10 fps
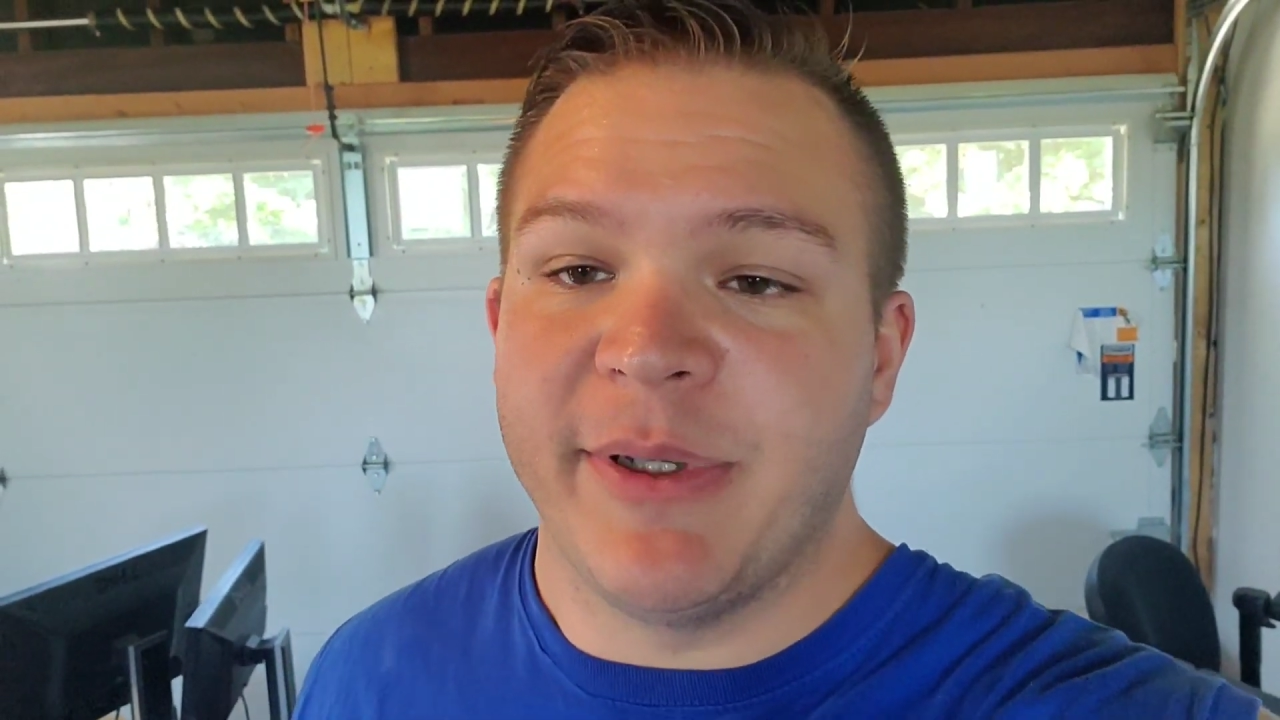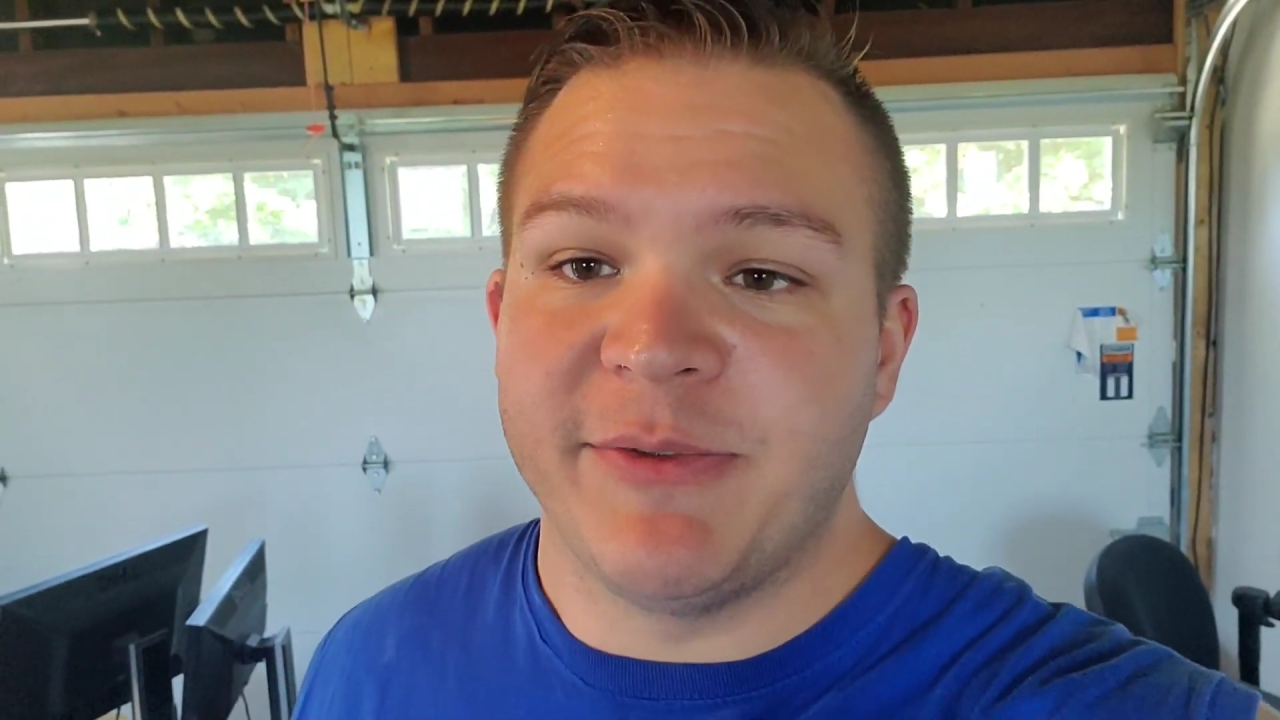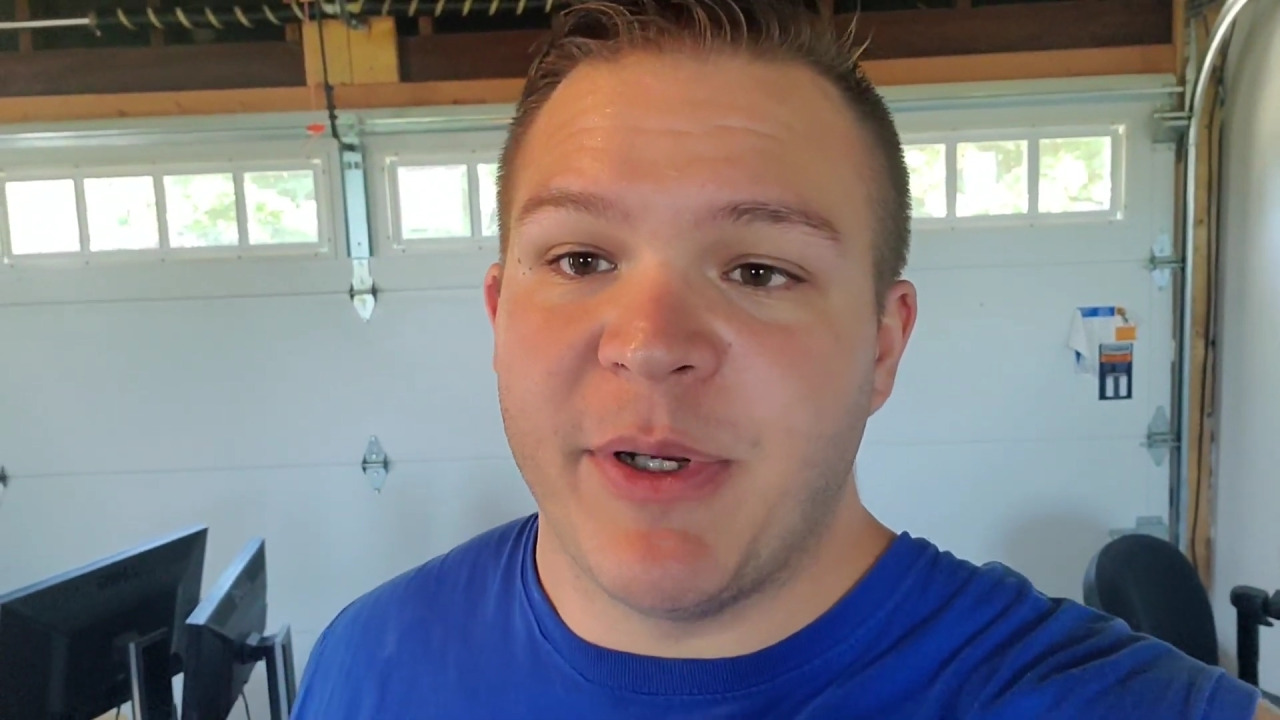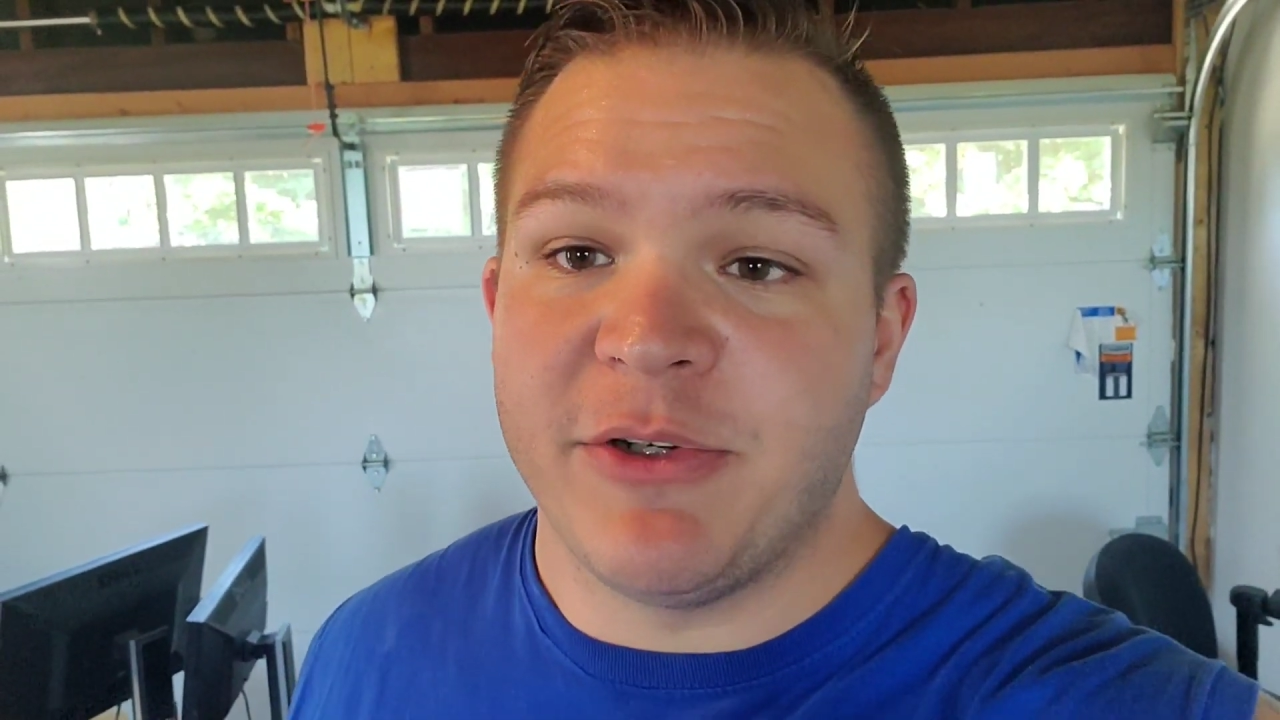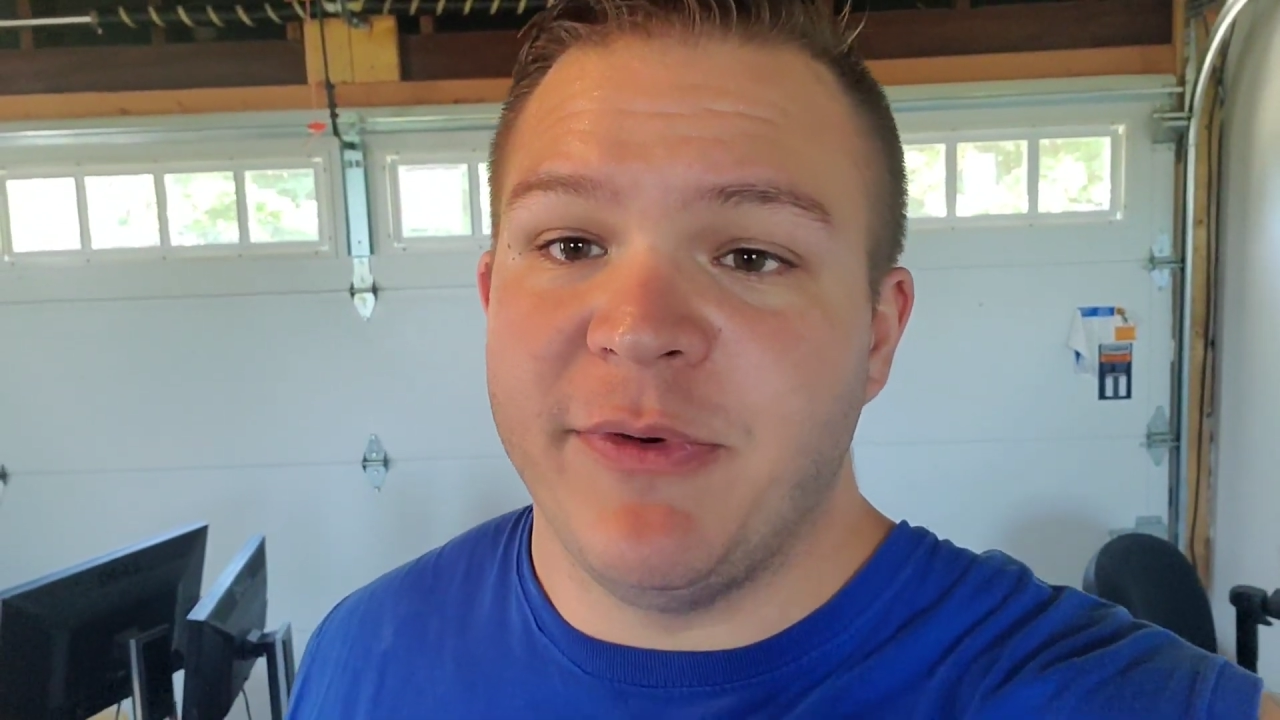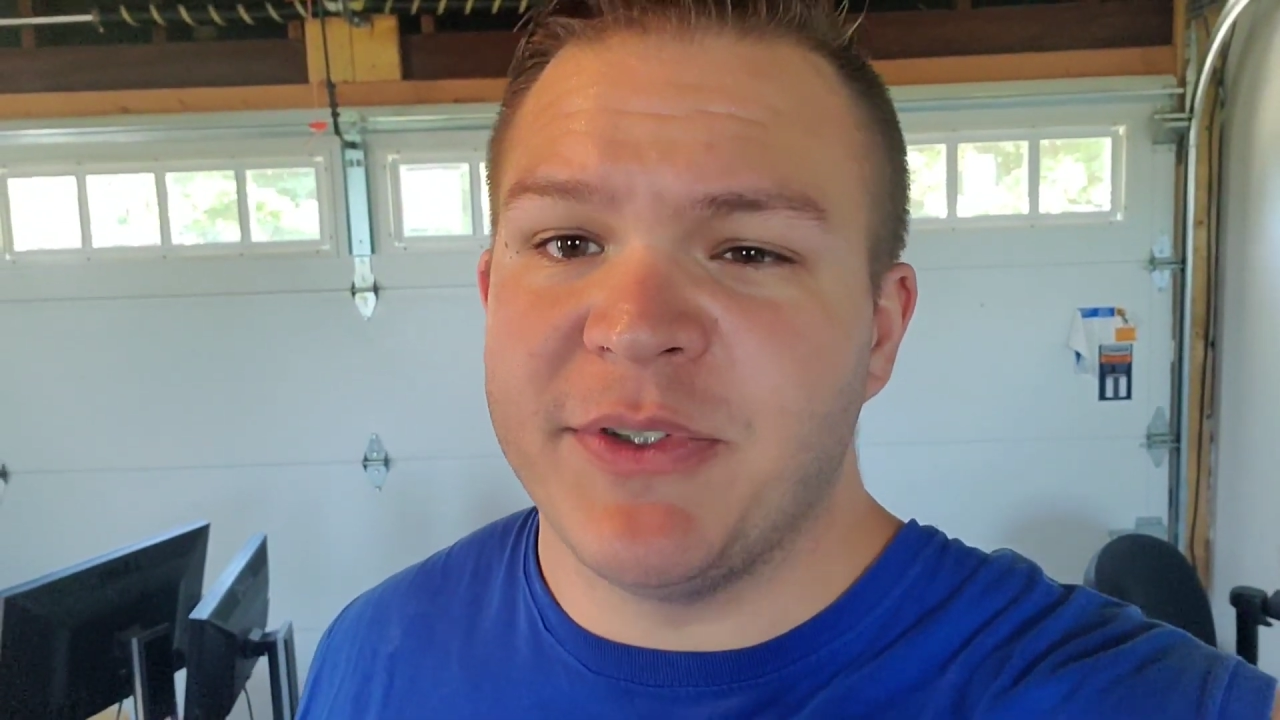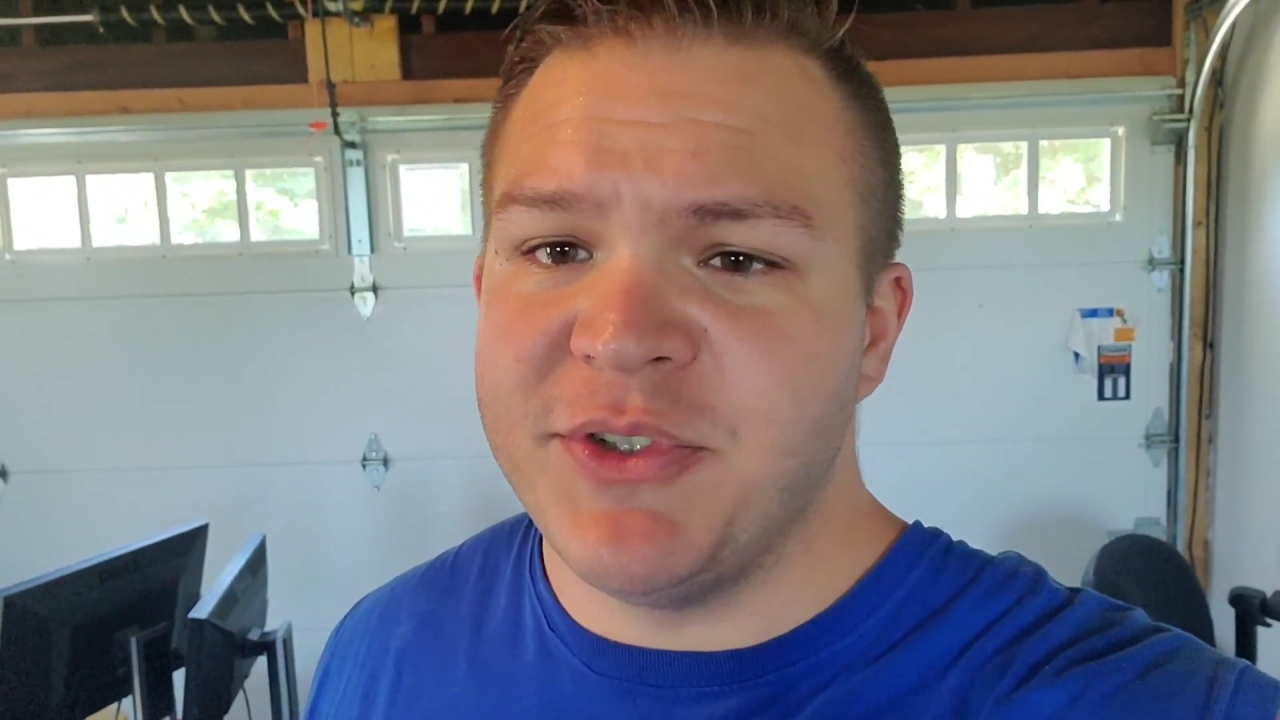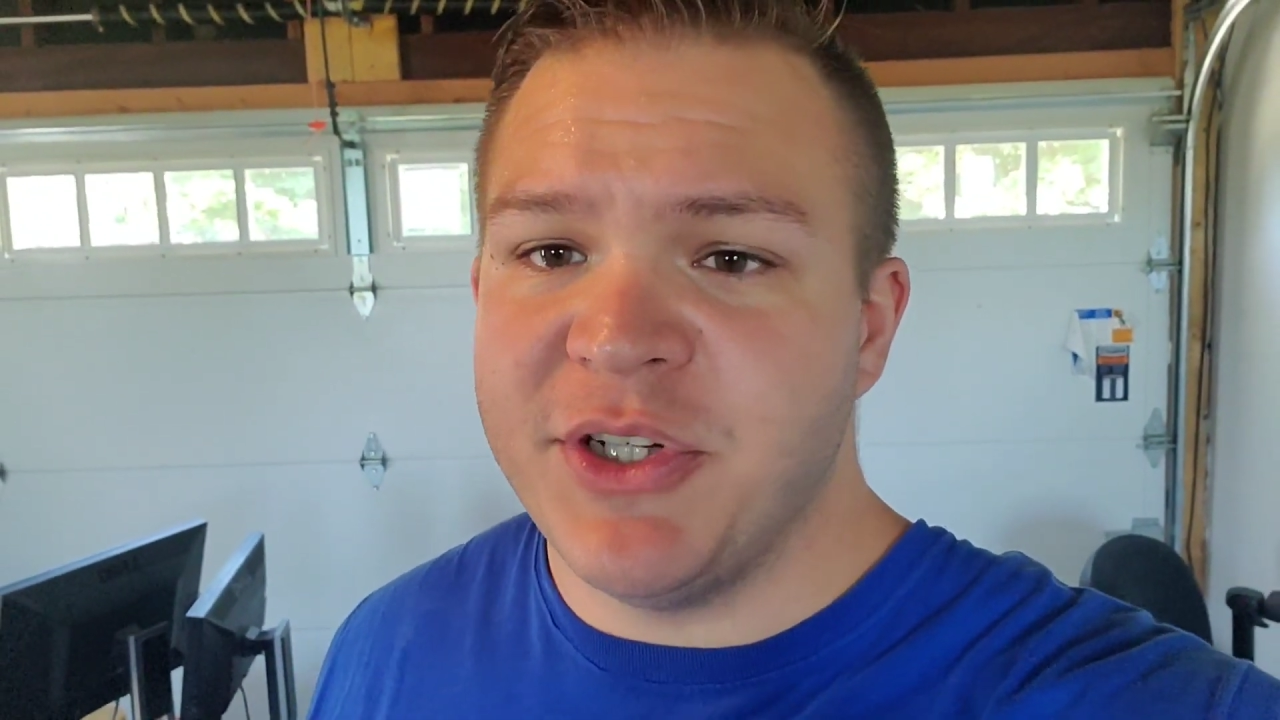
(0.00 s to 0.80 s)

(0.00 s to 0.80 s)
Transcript: be sponge filters